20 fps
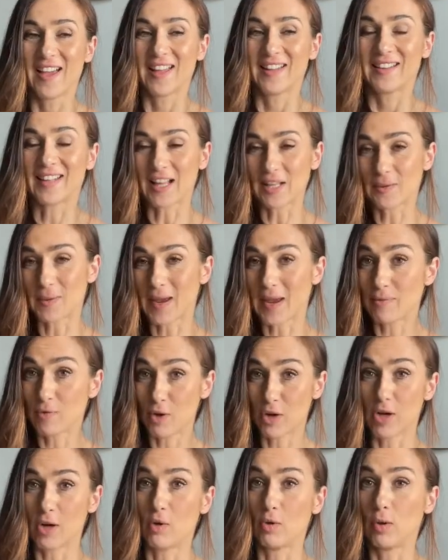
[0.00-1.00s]
that's why I'm
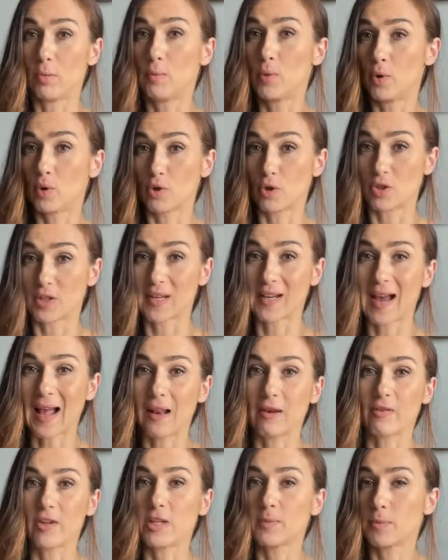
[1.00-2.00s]
not including portions and
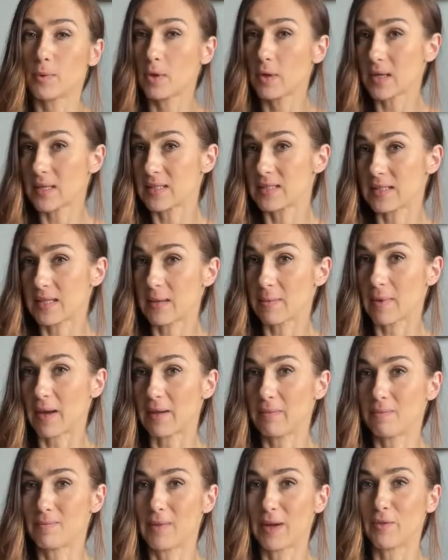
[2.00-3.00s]
calories, but you can see my,
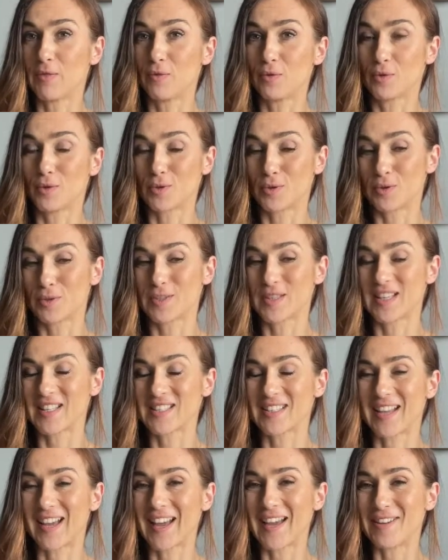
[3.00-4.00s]
my food
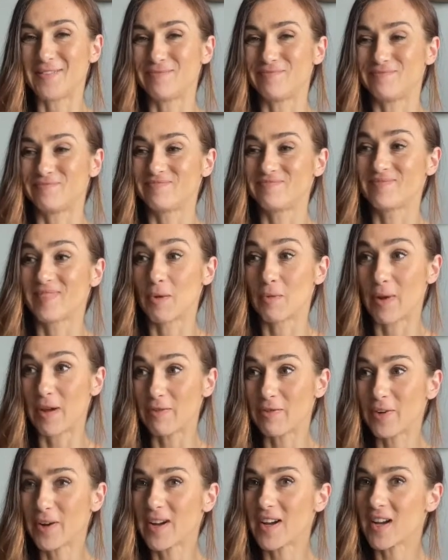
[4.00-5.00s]
sources. Um,
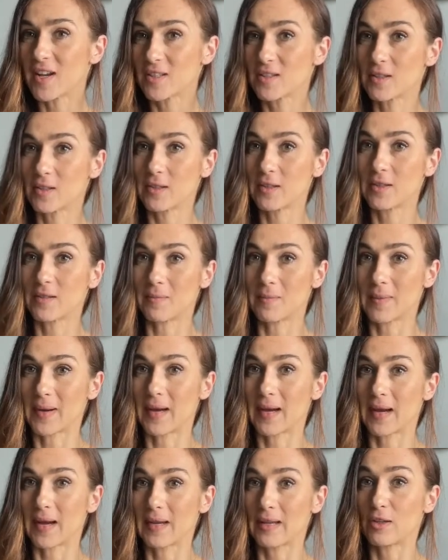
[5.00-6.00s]
with regards to
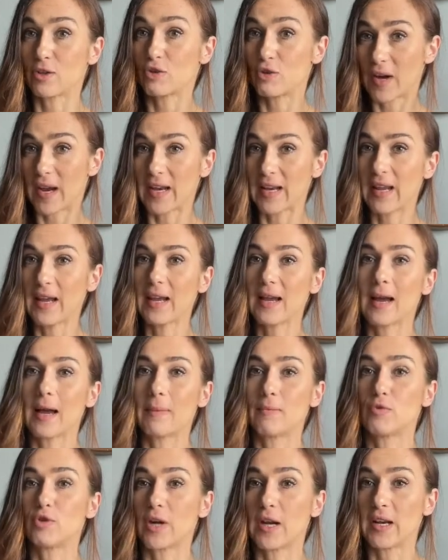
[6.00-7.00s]
my training,
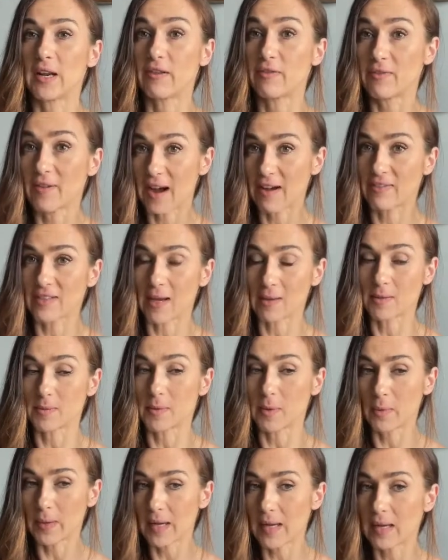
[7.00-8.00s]
I'm training five times per
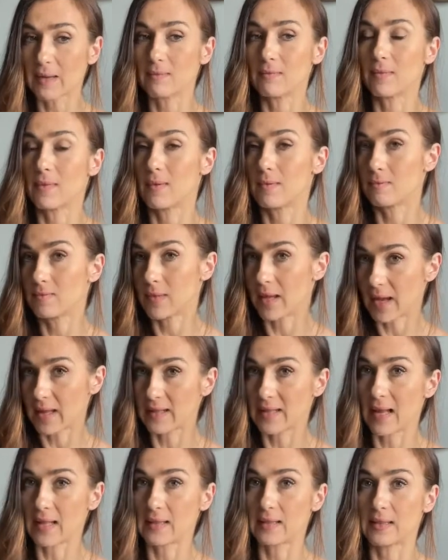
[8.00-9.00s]
week
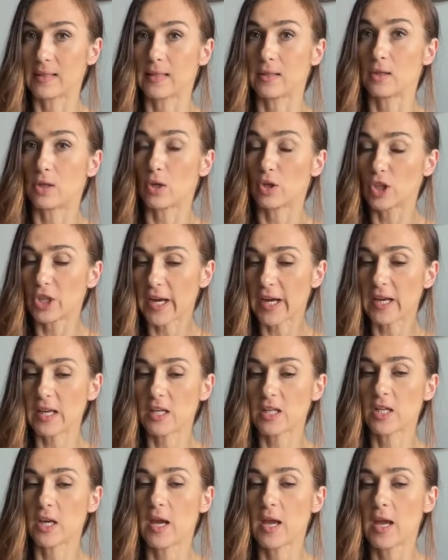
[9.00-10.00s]
and that did not
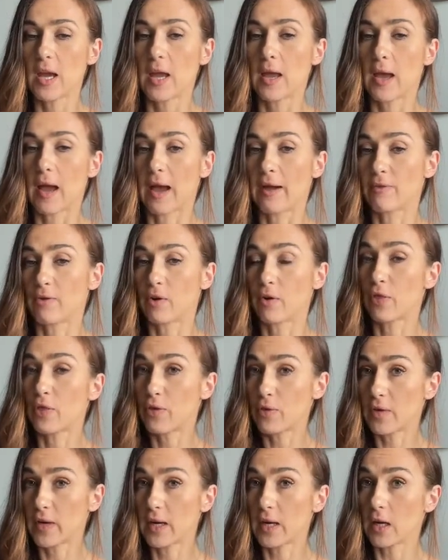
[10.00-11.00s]
change. I've got
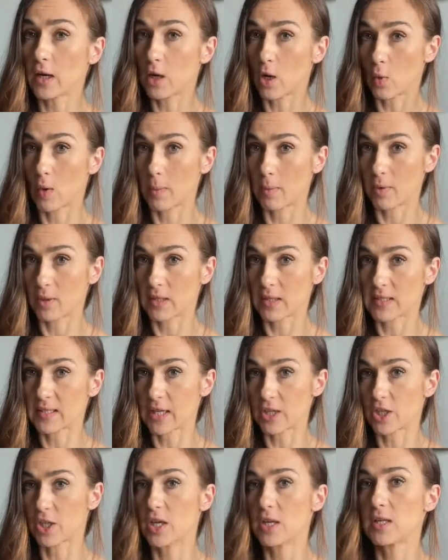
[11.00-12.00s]
three lower body
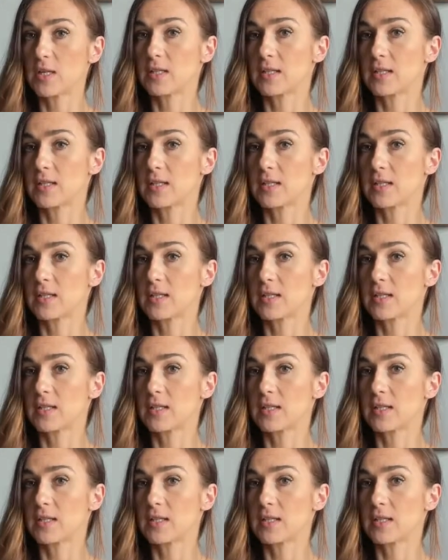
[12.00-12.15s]
sessions